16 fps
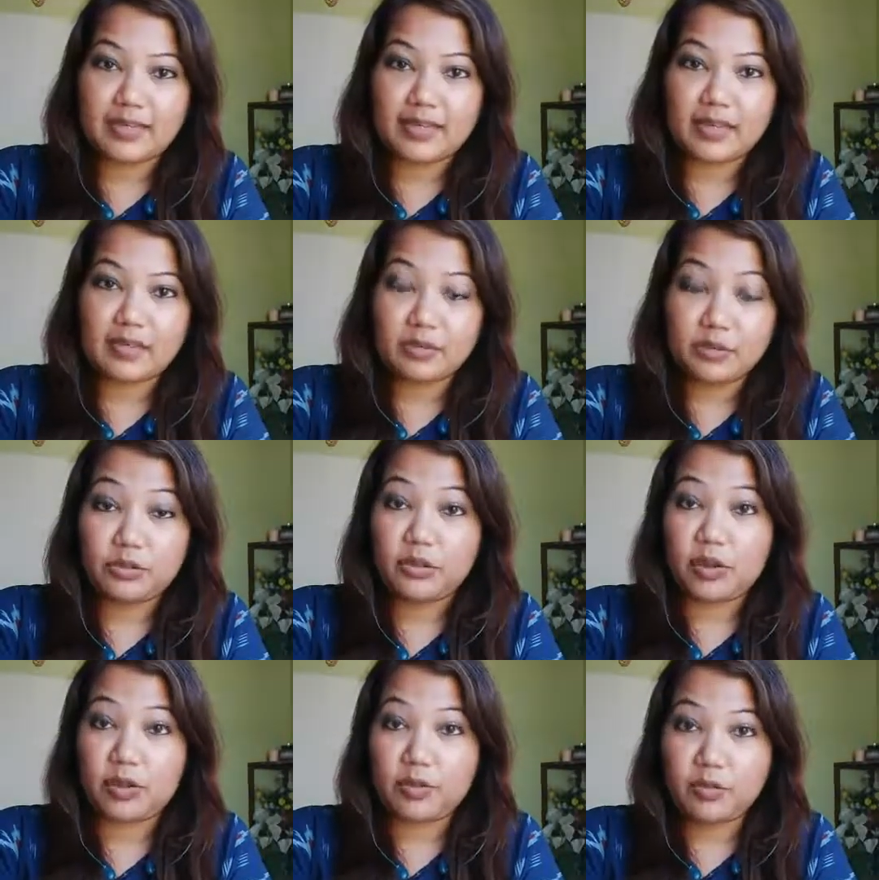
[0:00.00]

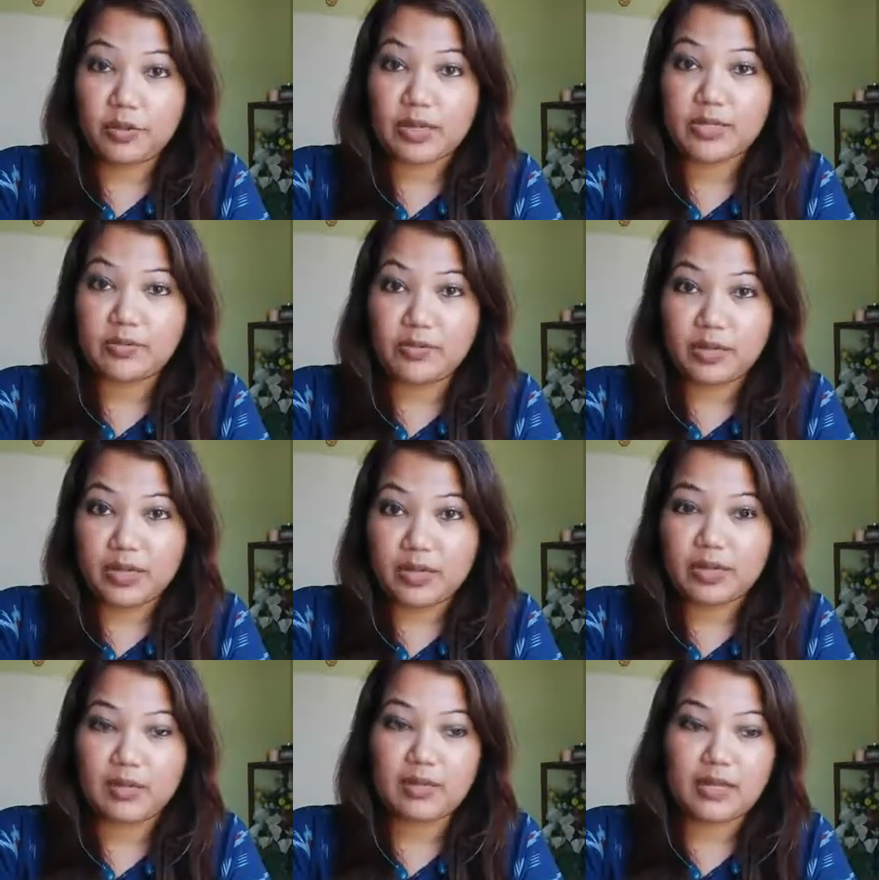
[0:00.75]
should always
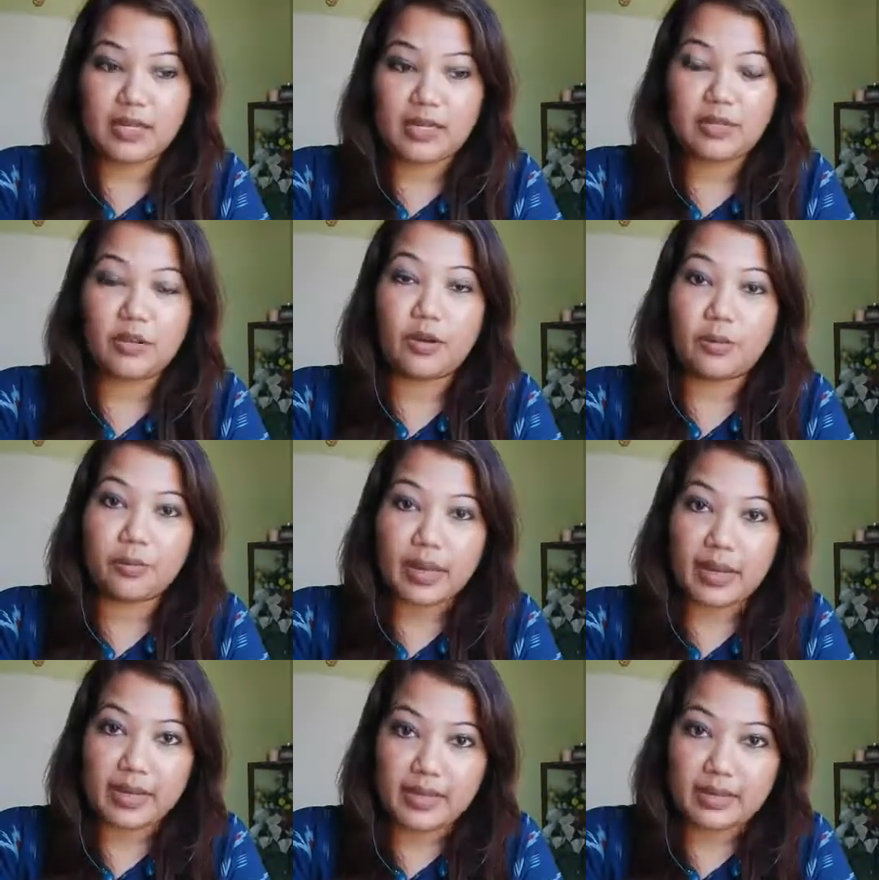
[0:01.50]
be in your
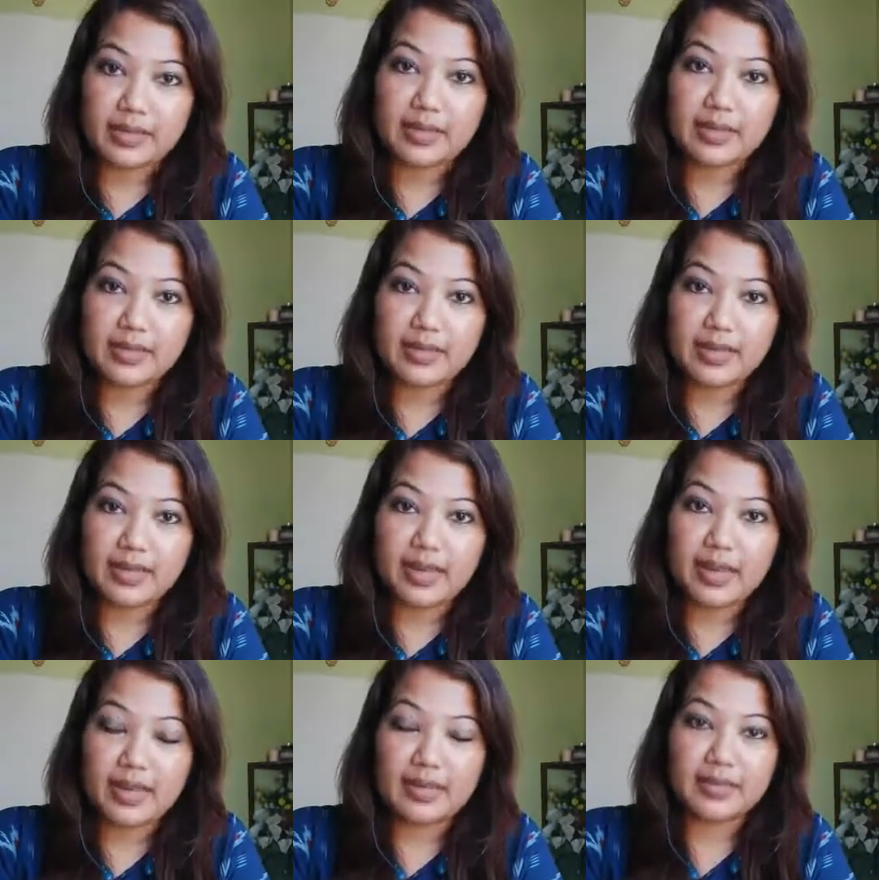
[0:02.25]
mind.
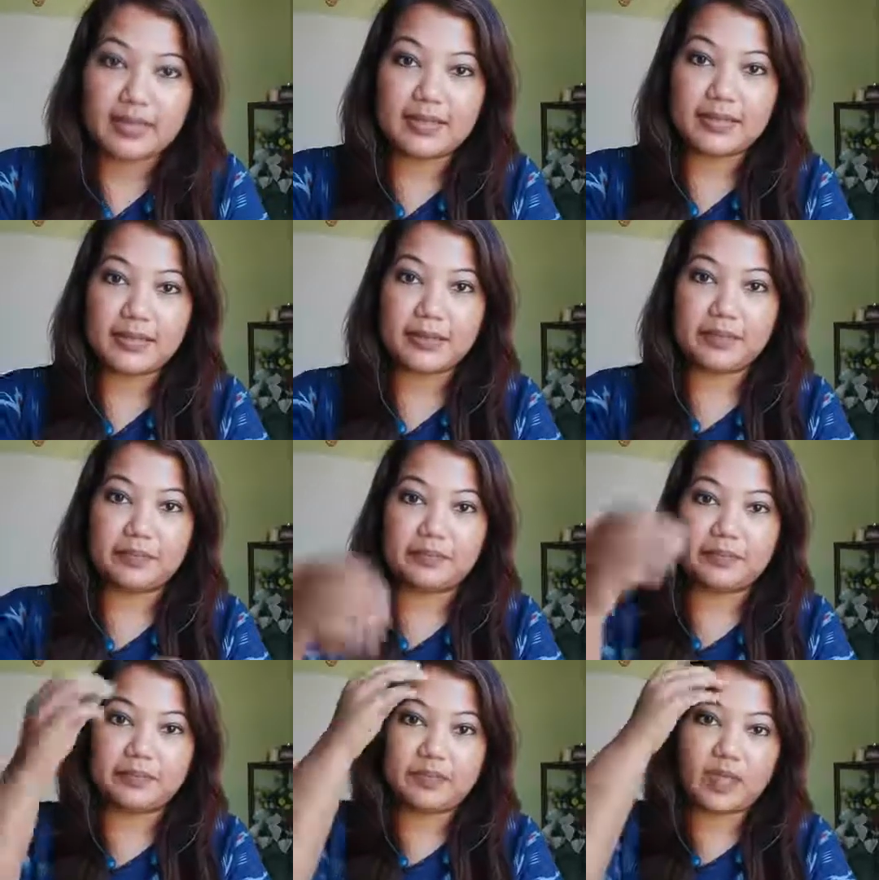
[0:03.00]
And
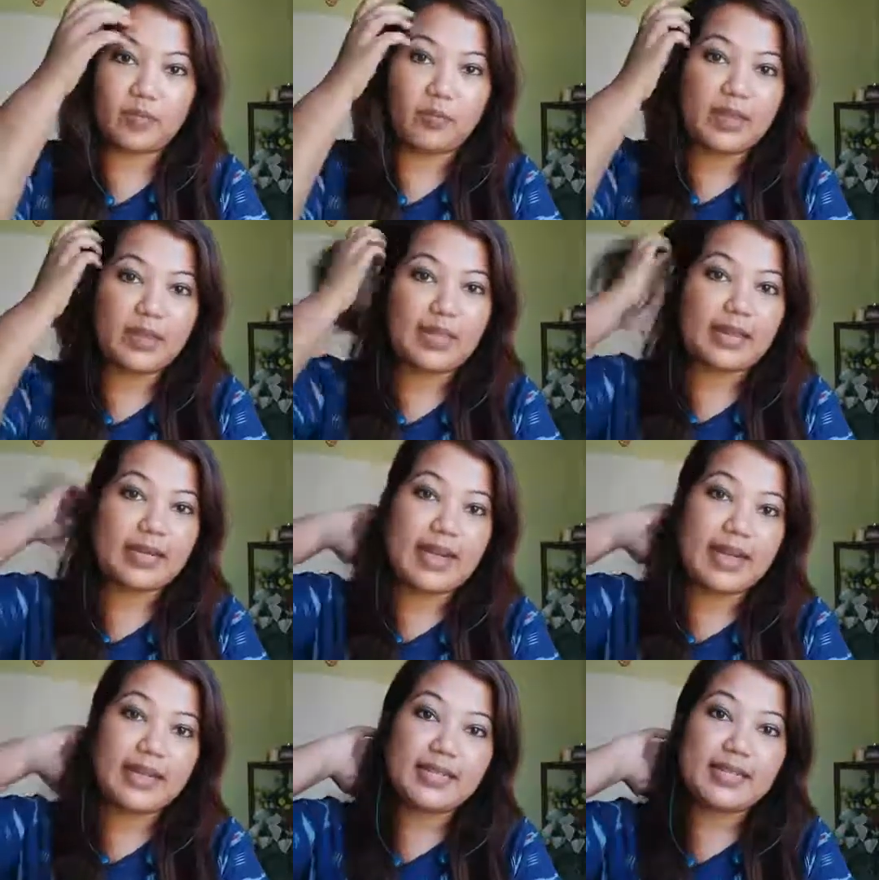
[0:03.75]
when the
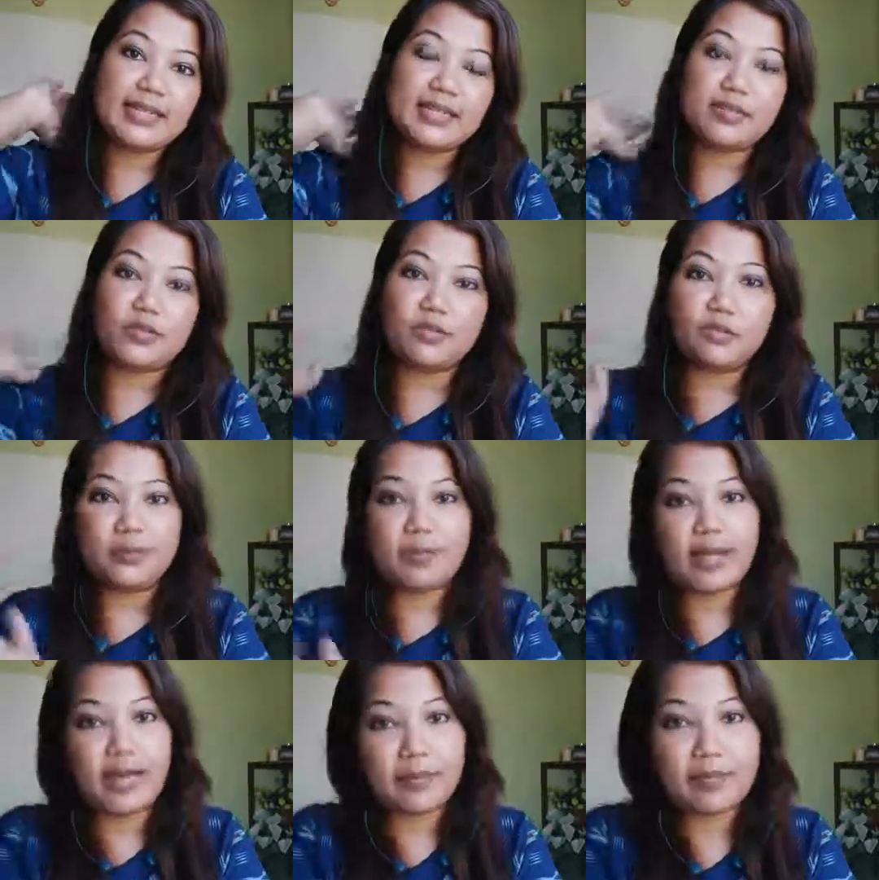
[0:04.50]
client is
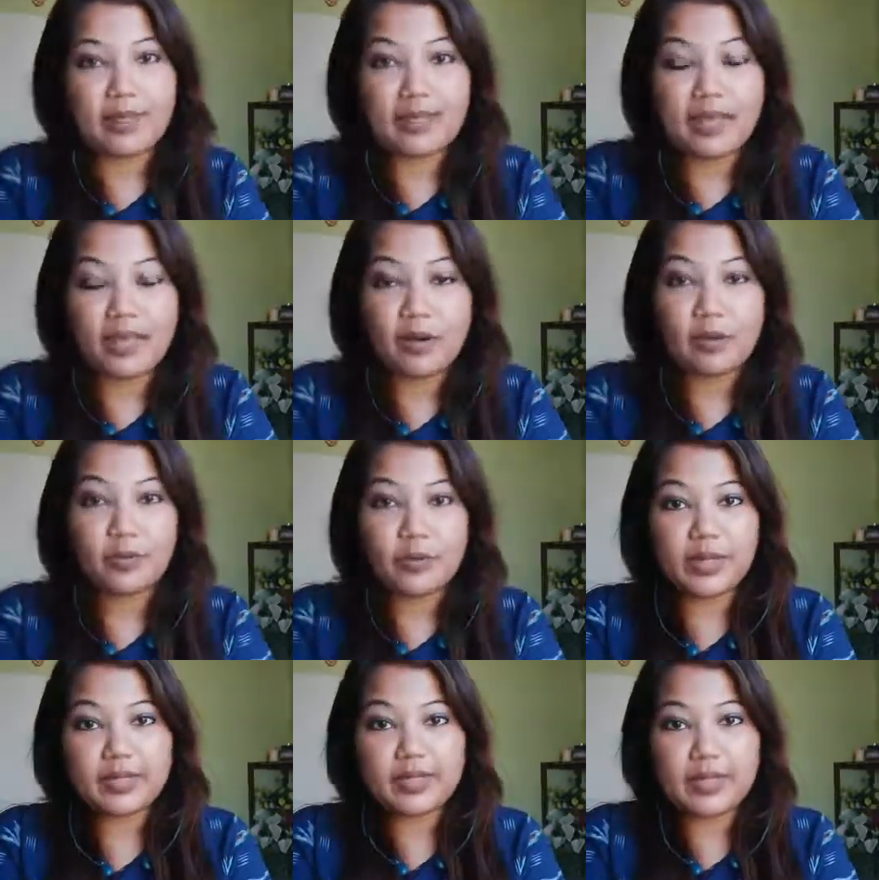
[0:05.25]
super happy, they
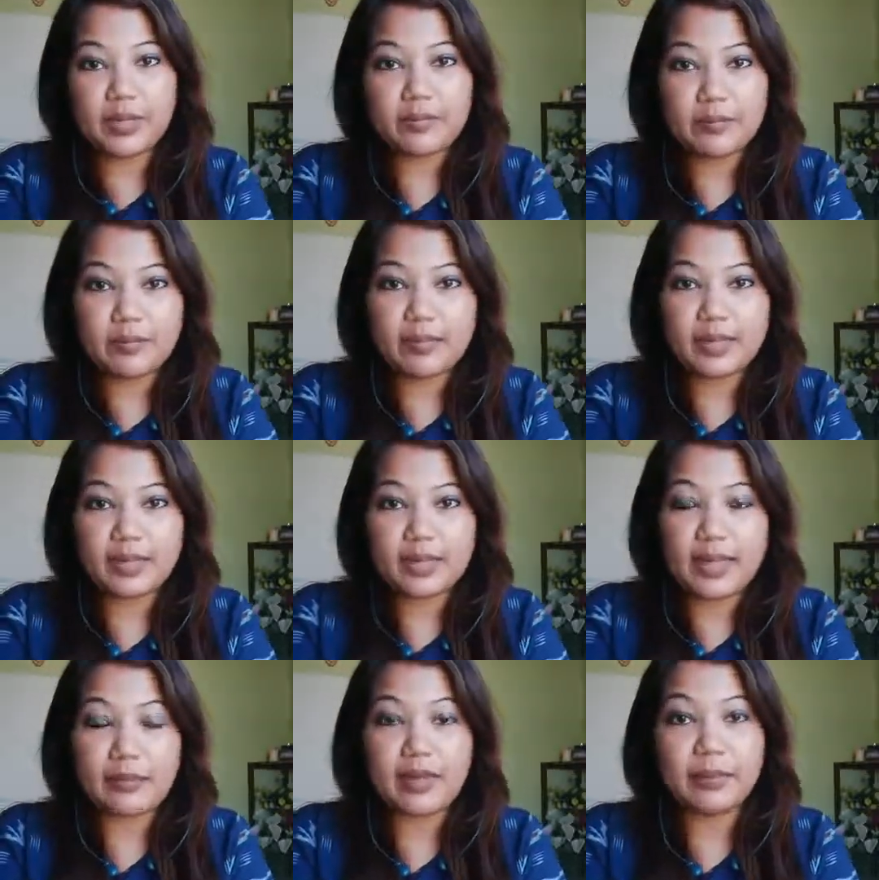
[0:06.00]
always keep
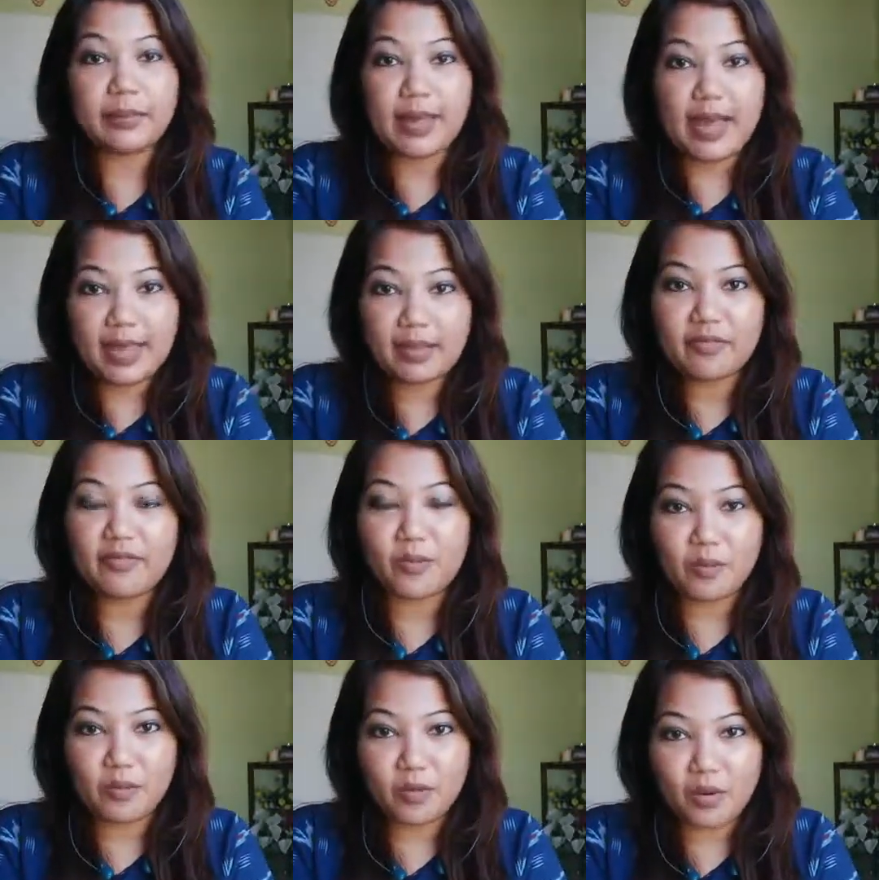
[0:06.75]
coming back
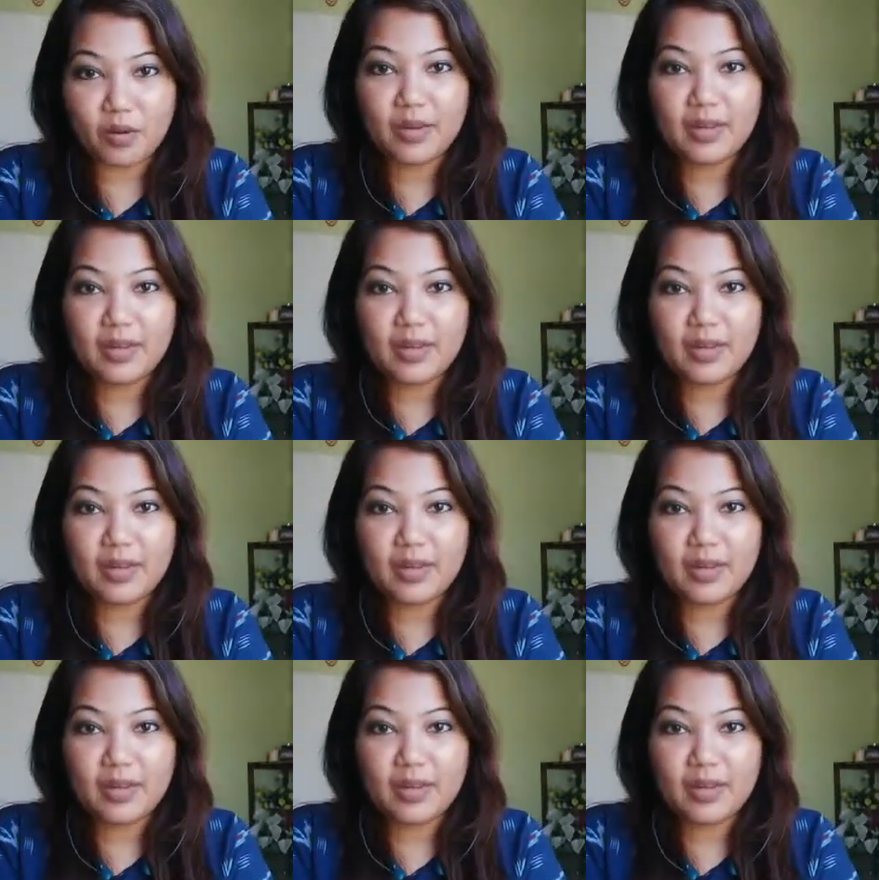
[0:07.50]
for more.